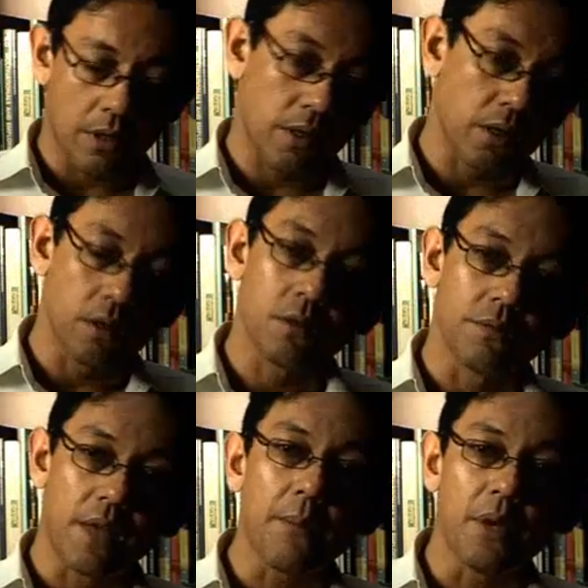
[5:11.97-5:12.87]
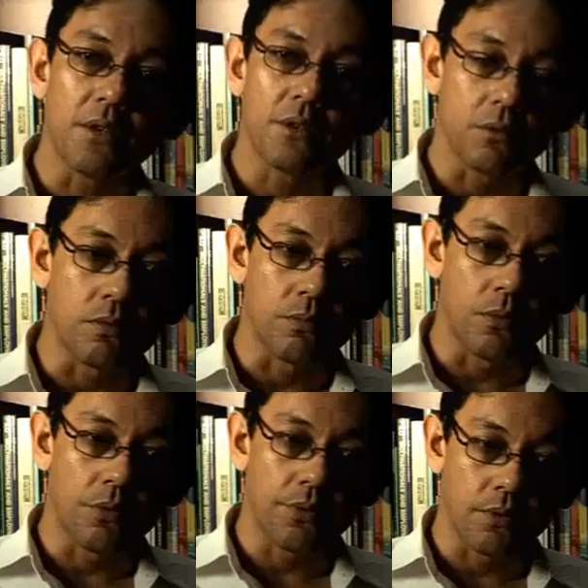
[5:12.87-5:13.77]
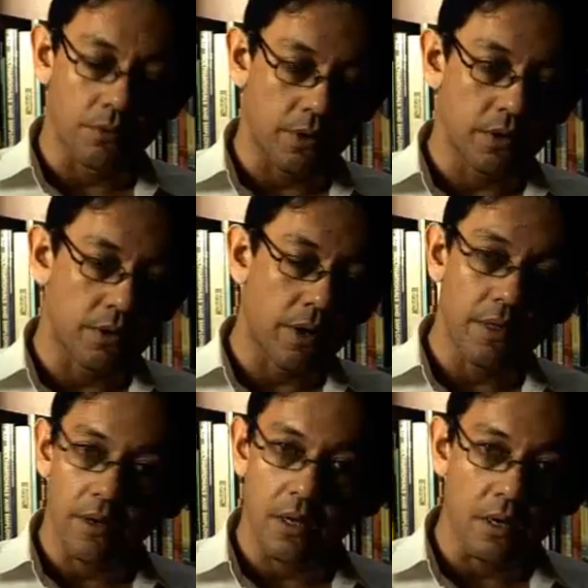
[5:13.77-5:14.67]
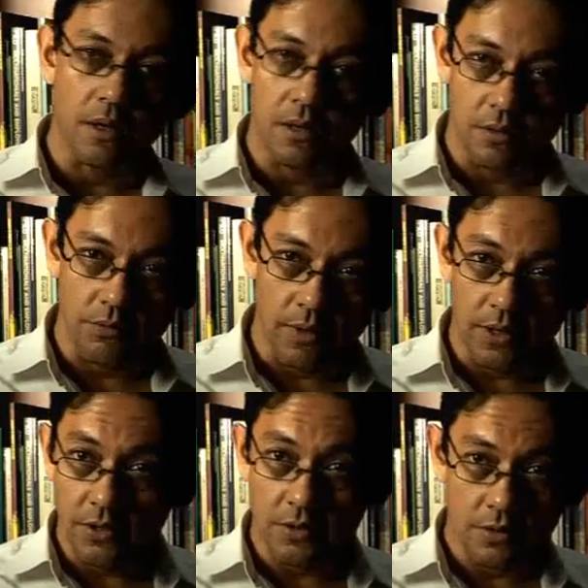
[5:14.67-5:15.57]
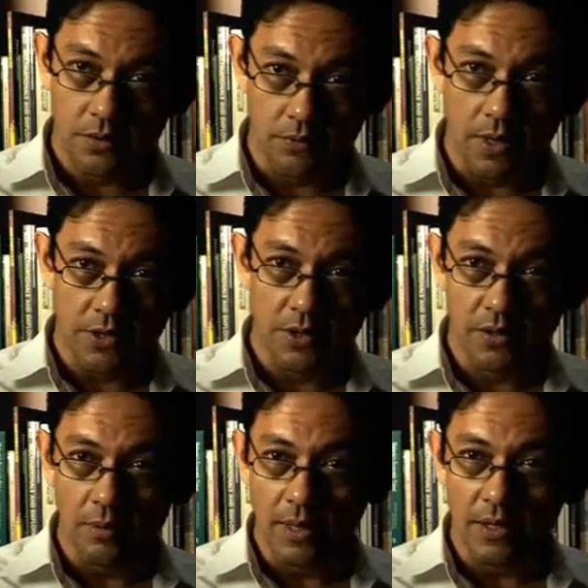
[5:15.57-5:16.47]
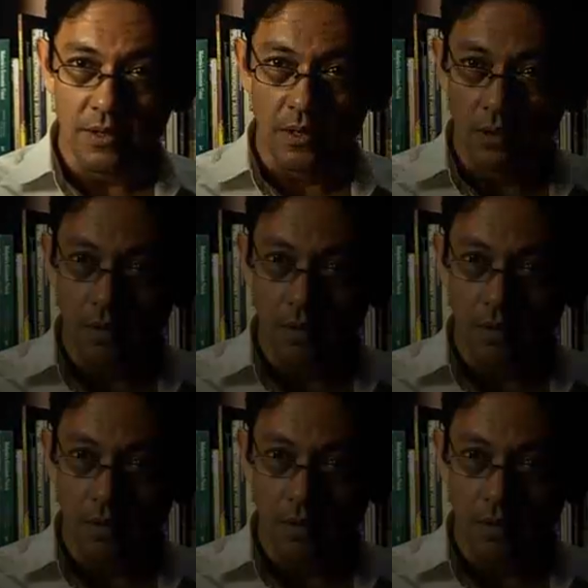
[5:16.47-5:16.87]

I think, a lot of damage to both, inter-ethnic and inter-religious relations in Malaysia in